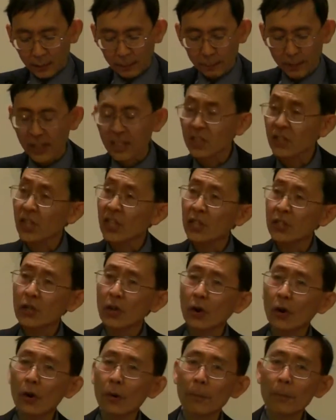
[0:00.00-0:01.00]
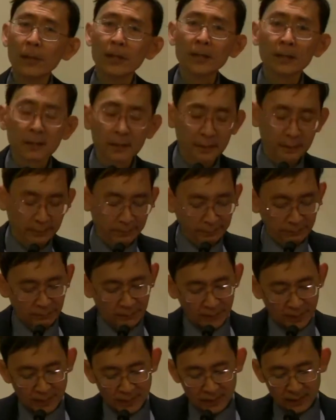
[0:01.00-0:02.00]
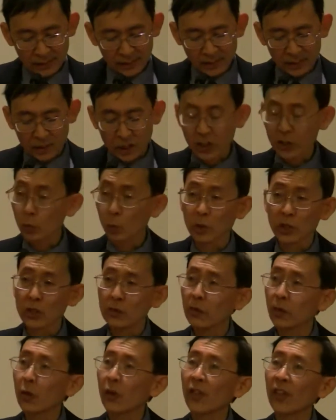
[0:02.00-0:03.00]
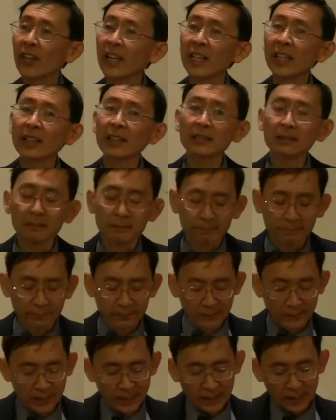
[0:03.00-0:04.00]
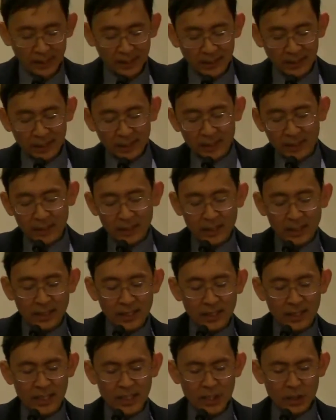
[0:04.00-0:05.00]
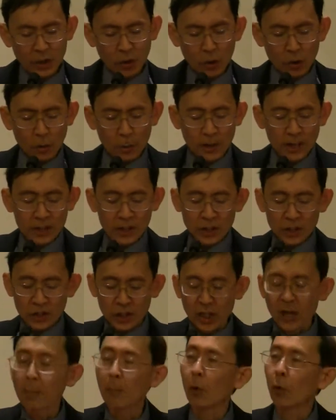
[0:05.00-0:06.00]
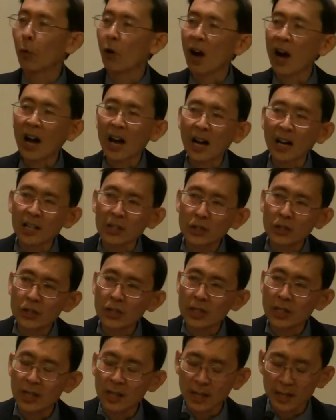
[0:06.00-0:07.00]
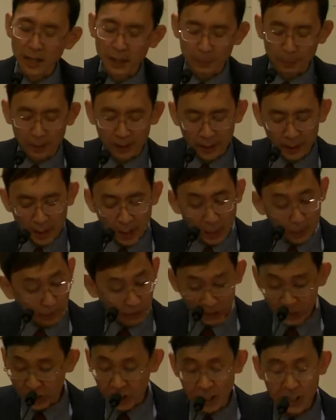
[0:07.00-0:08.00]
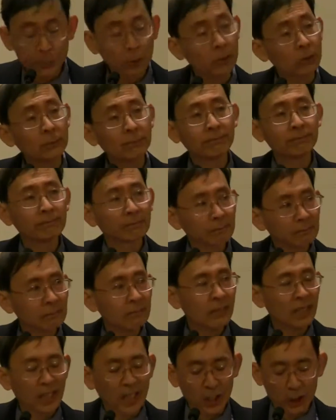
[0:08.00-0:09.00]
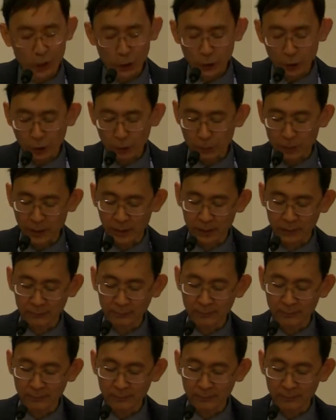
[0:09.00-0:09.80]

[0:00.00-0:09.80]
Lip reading: But is this hope just wishful thinking? Is this hope just a mirage, a placebo, a sugar pill?